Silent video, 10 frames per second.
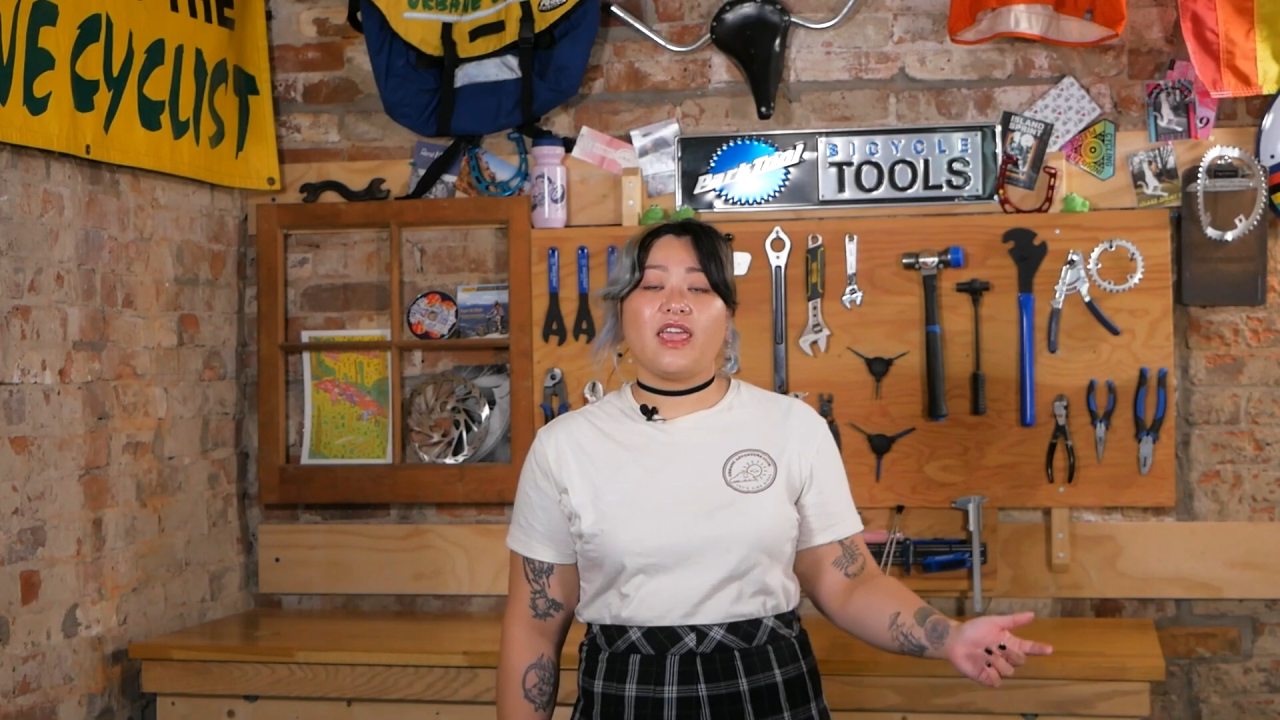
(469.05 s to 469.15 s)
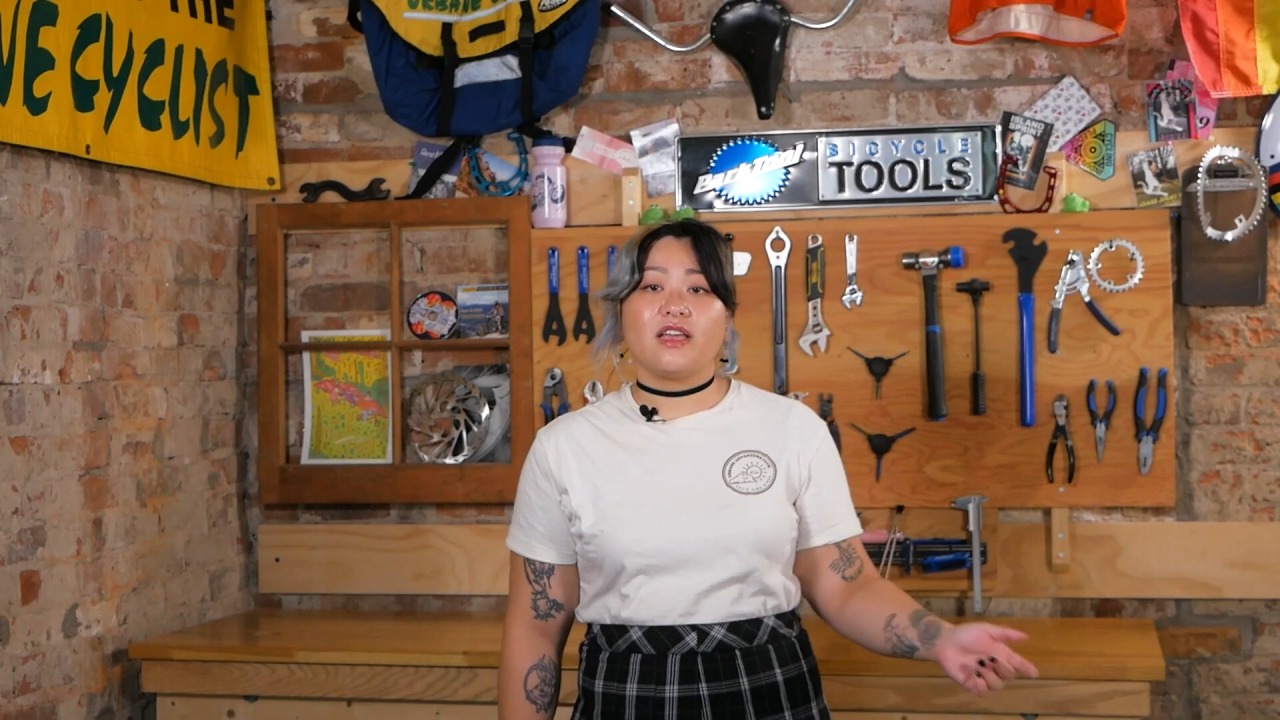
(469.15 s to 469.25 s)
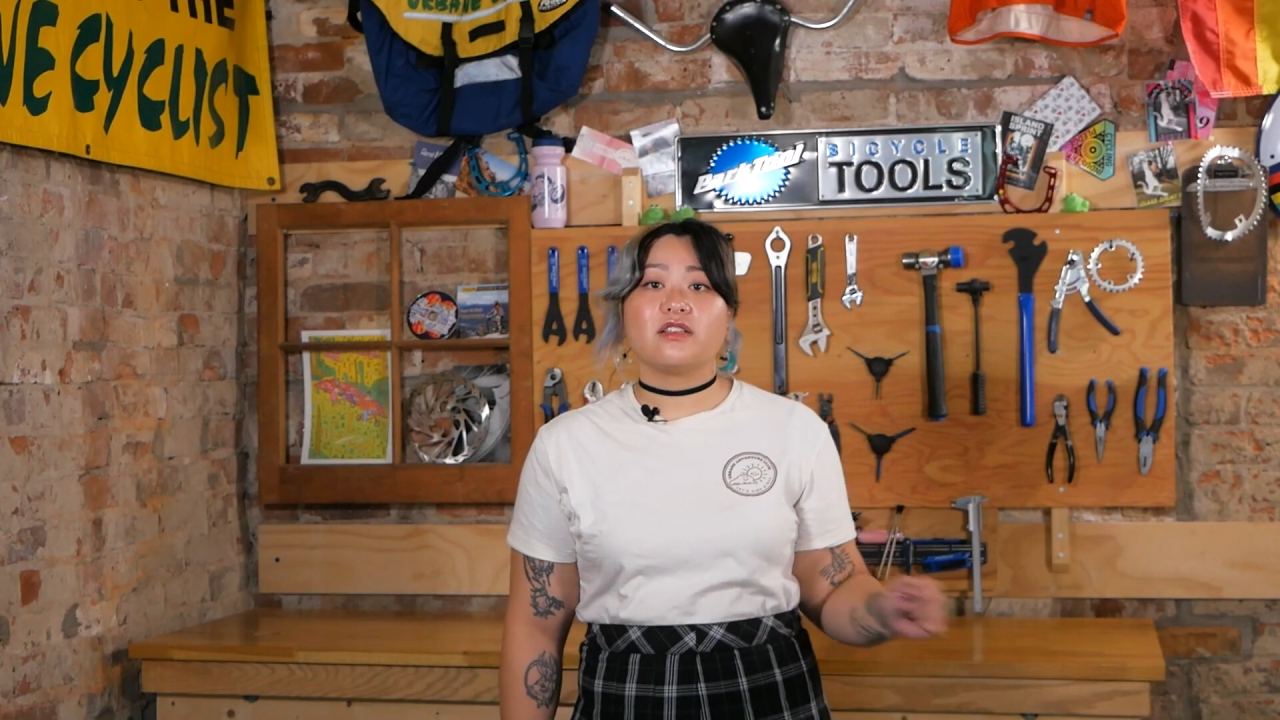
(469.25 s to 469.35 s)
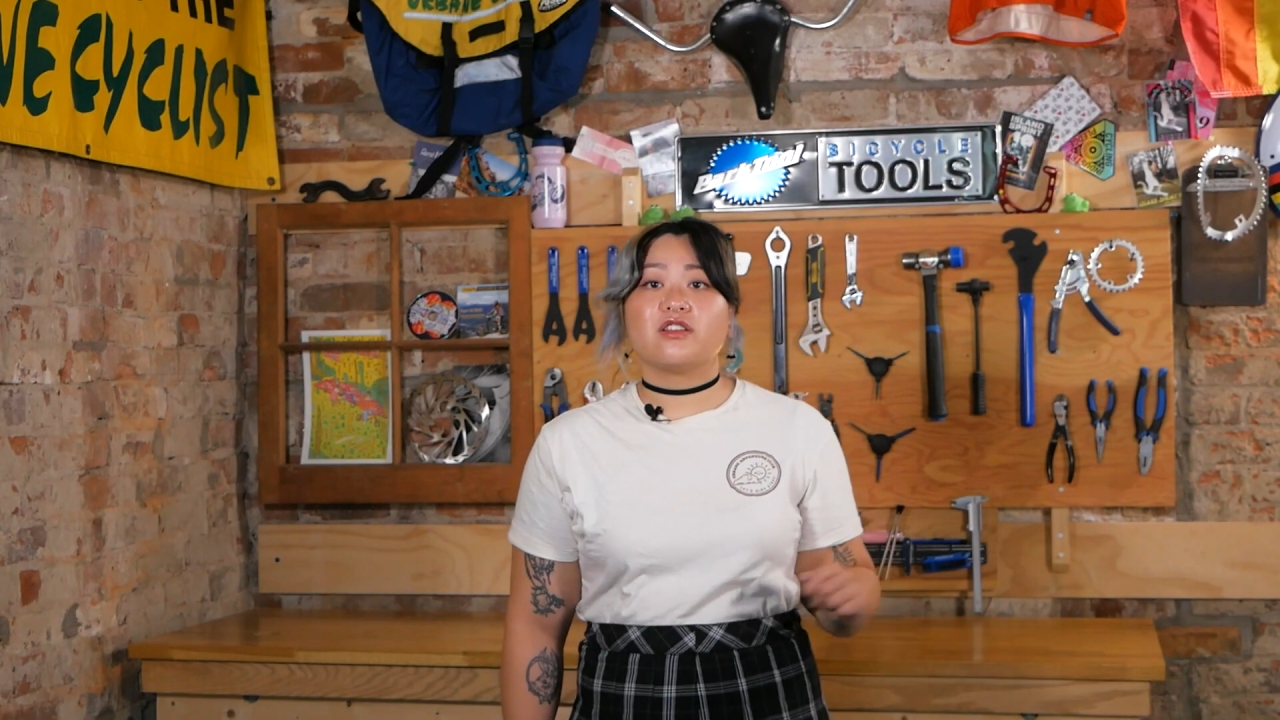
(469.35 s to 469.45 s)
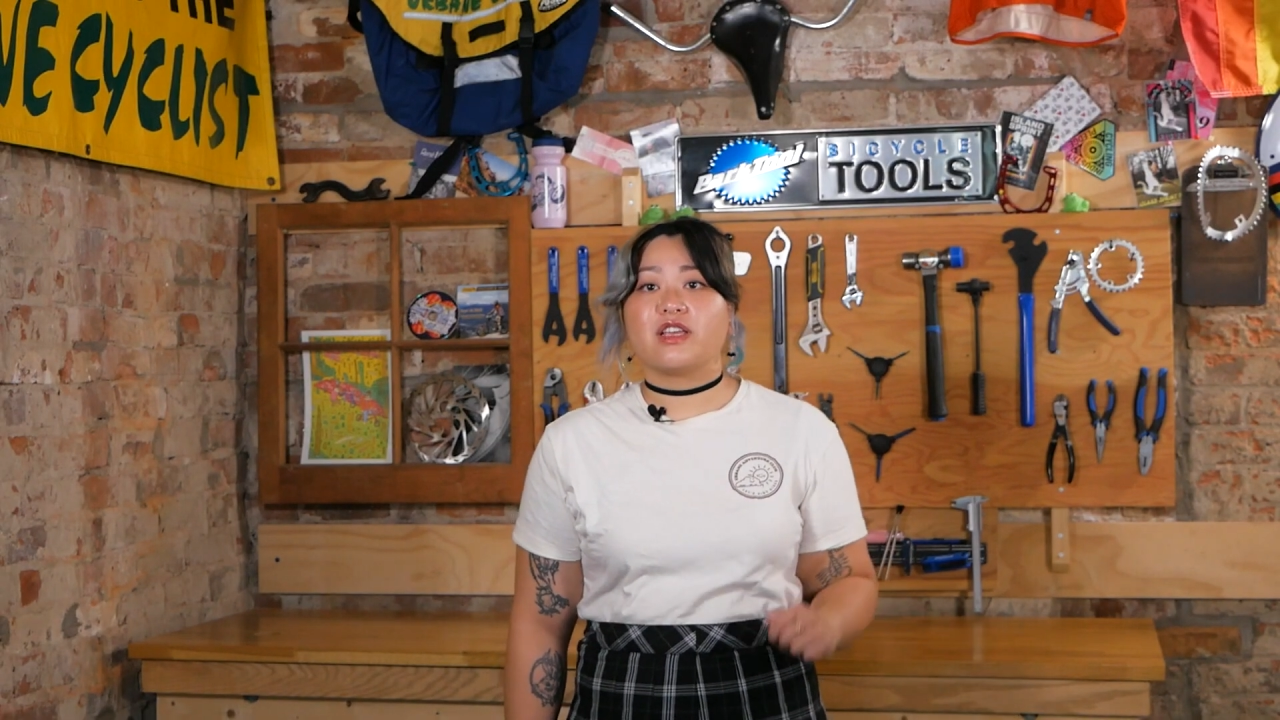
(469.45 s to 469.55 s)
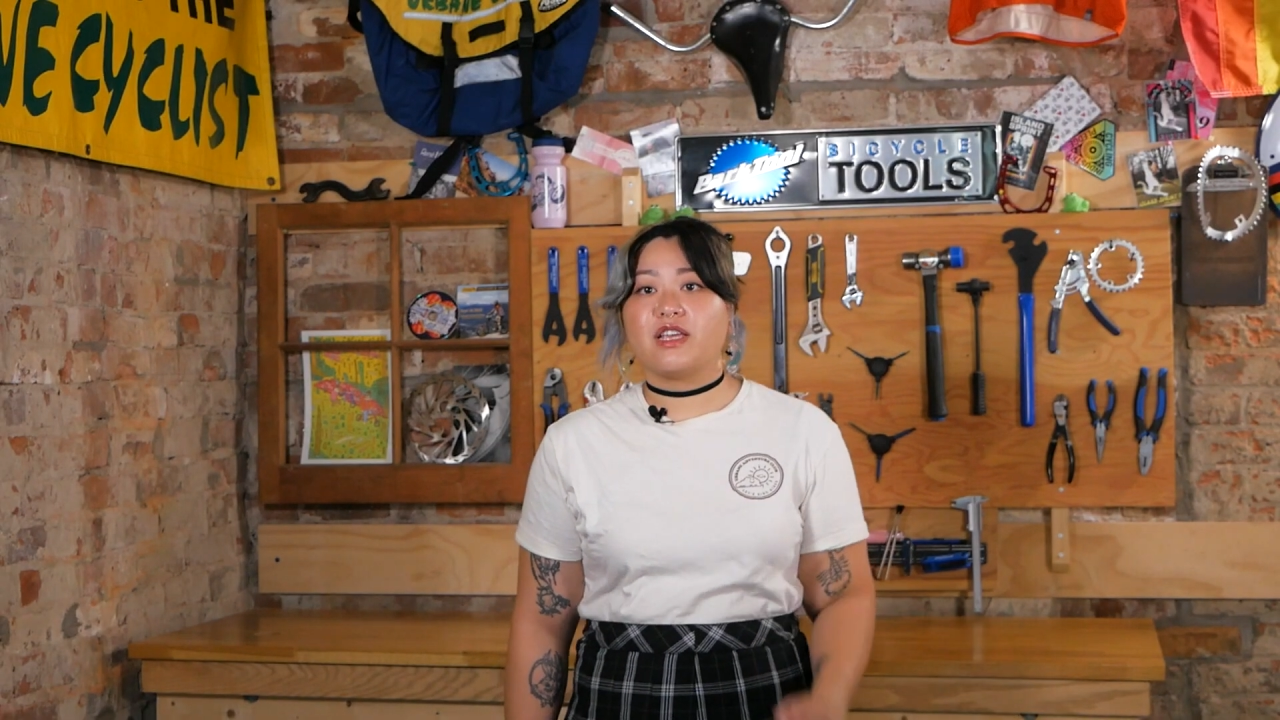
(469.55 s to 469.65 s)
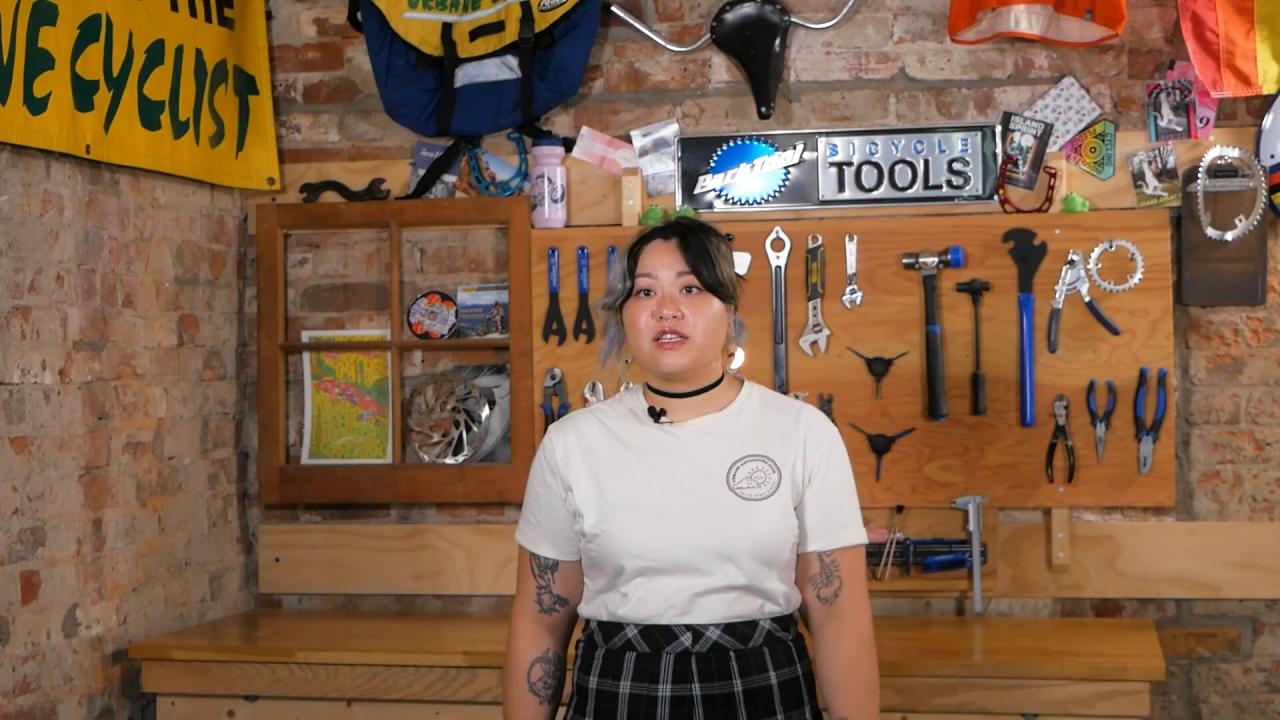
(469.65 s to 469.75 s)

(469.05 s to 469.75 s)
and looking